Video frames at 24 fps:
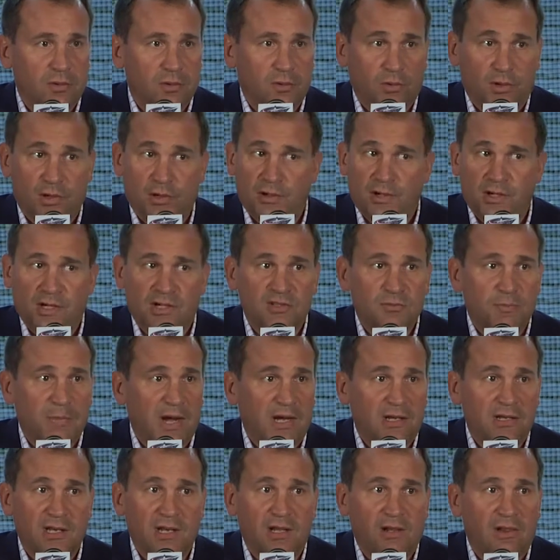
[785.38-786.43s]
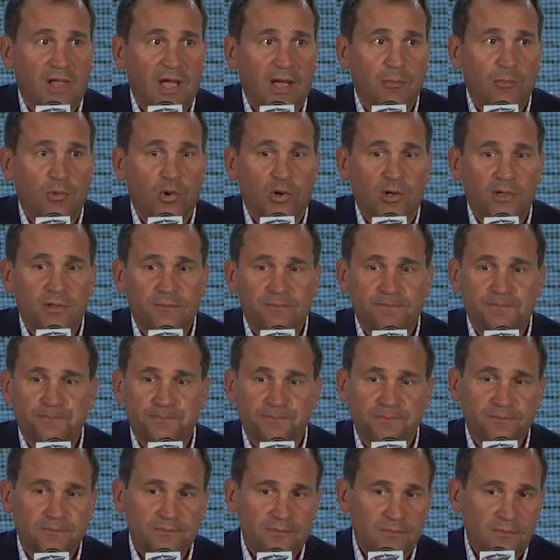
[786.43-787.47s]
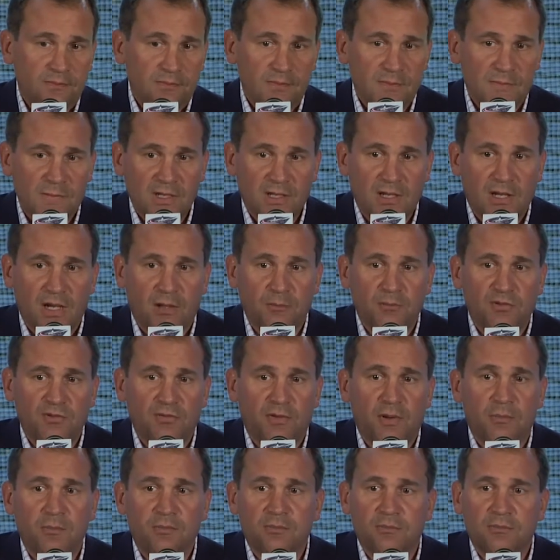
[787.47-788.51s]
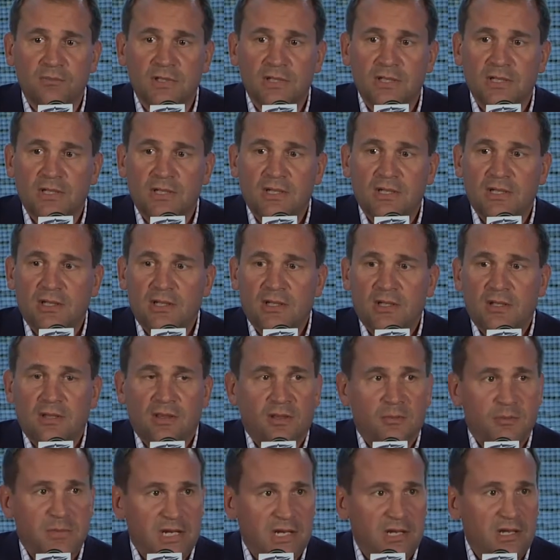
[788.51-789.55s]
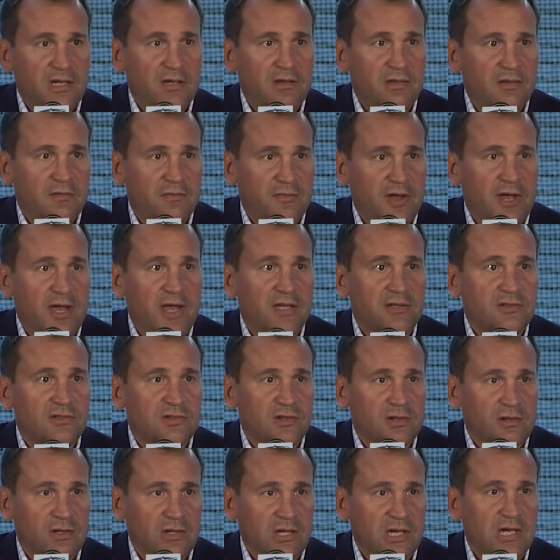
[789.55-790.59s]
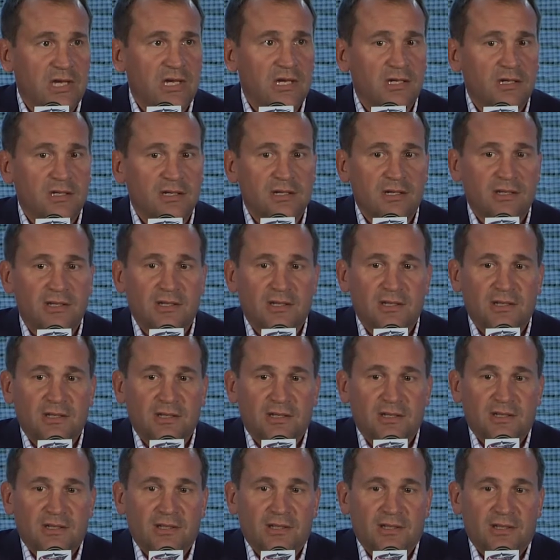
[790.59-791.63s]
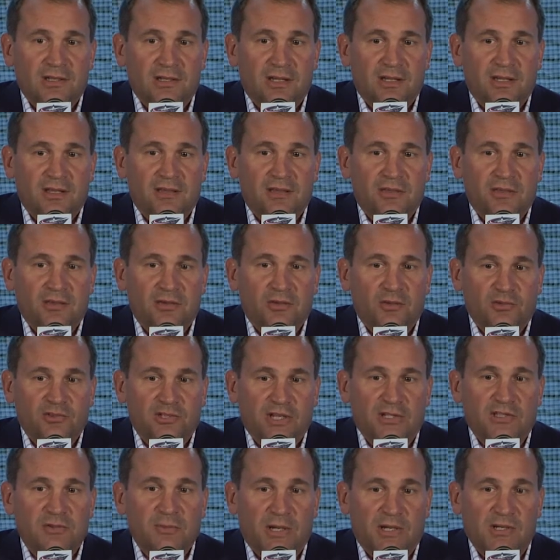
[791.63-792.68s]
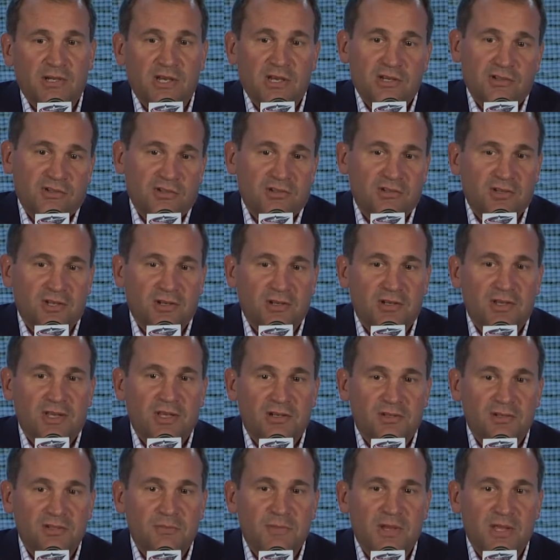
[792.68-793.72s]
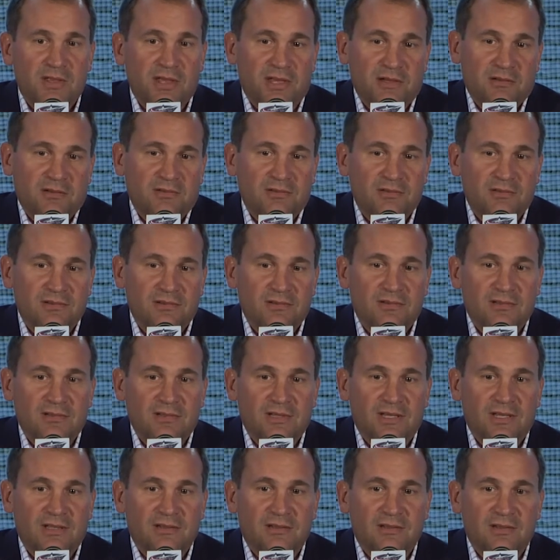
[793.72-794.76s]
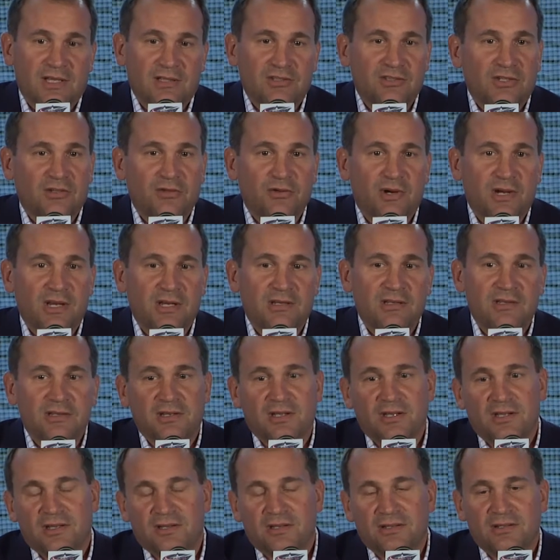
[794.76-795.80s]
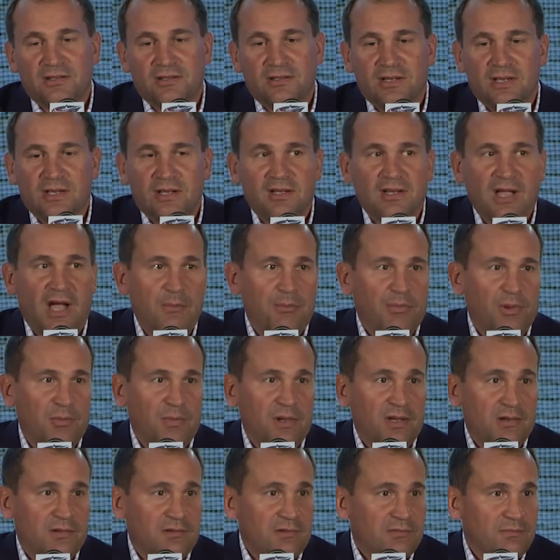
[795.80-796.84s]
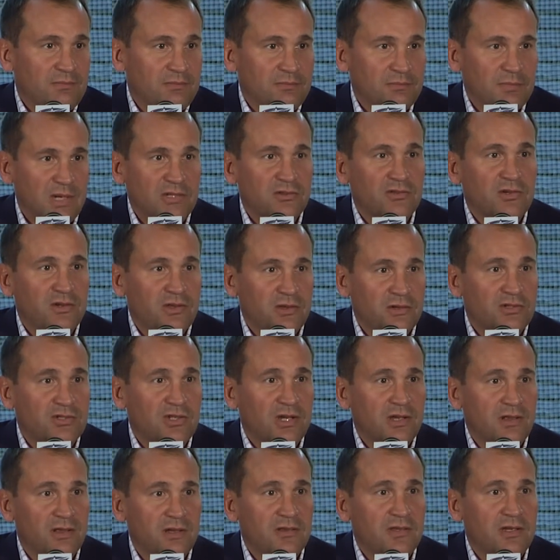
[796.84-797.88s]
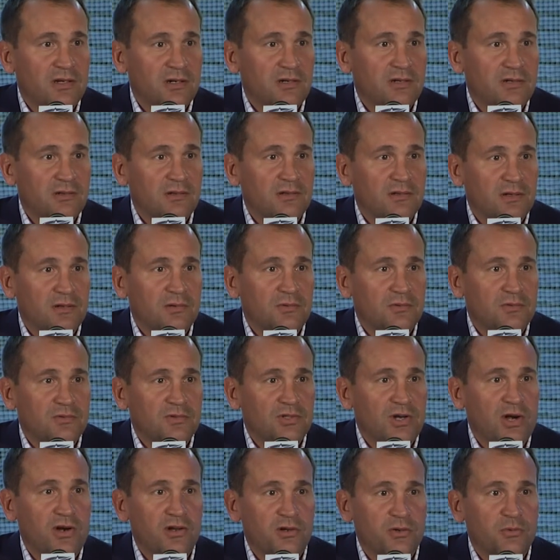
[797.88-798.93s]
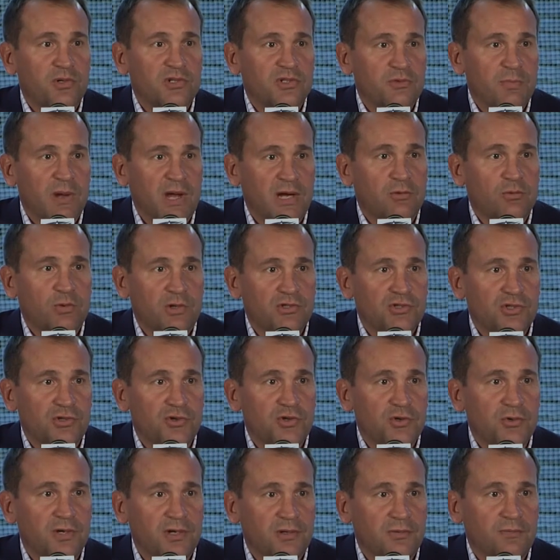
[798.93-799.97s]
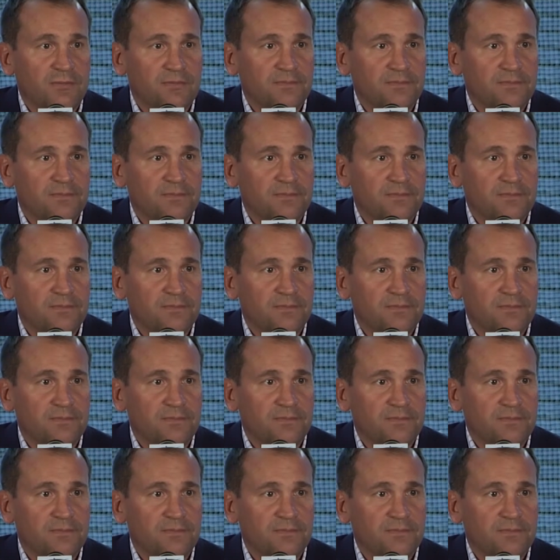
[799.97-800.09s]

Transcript: We're expecting a lot more. It comes from the media, the fans, the league, those expectations. And to me, that's a great compliment. Basically, they're saying that they're starting to respect what you're doing.